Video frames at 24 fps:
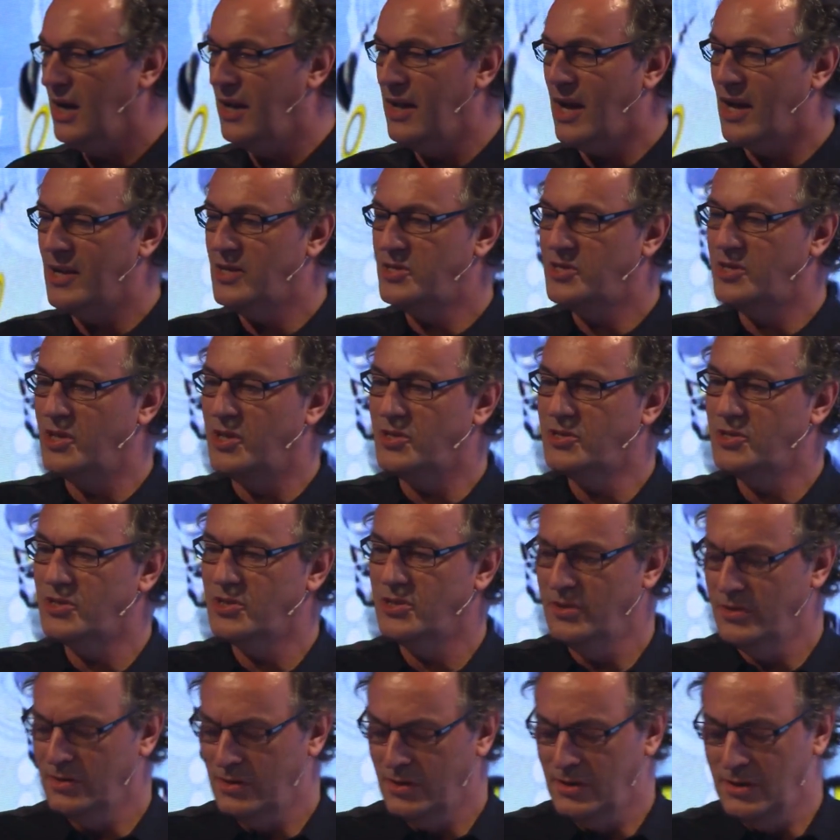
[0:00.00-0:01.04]

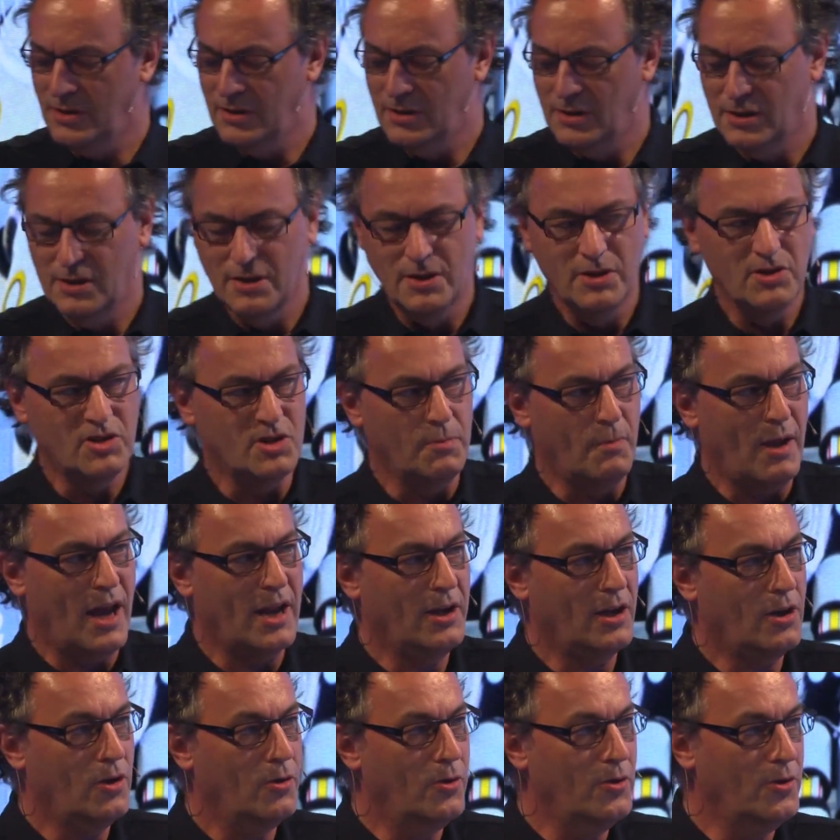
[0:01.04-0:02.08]
analysis,
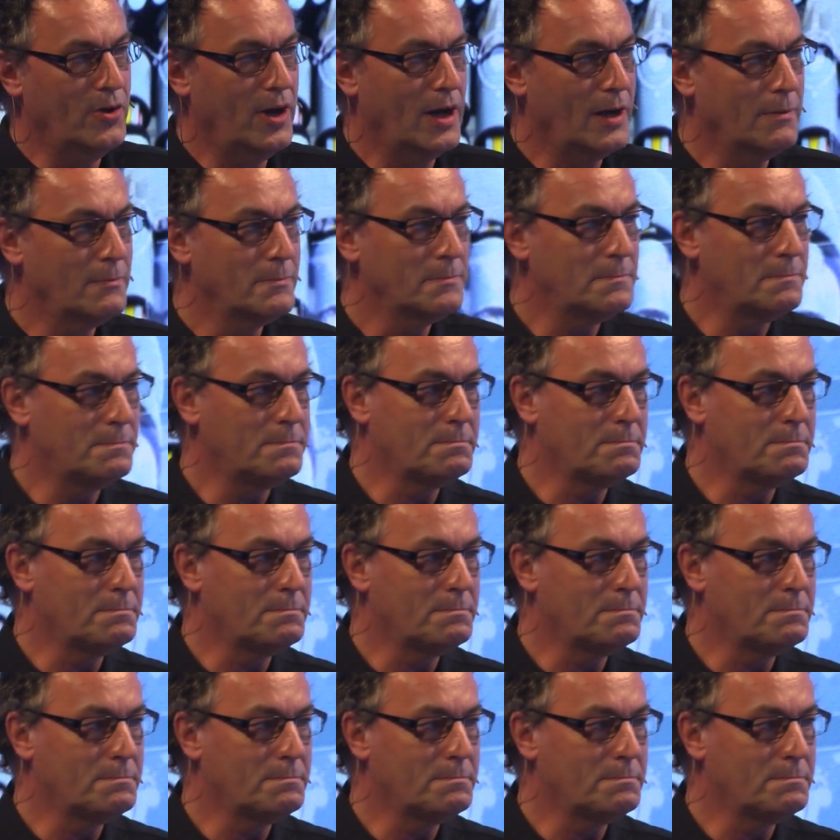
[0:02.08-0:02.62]
semantic learning.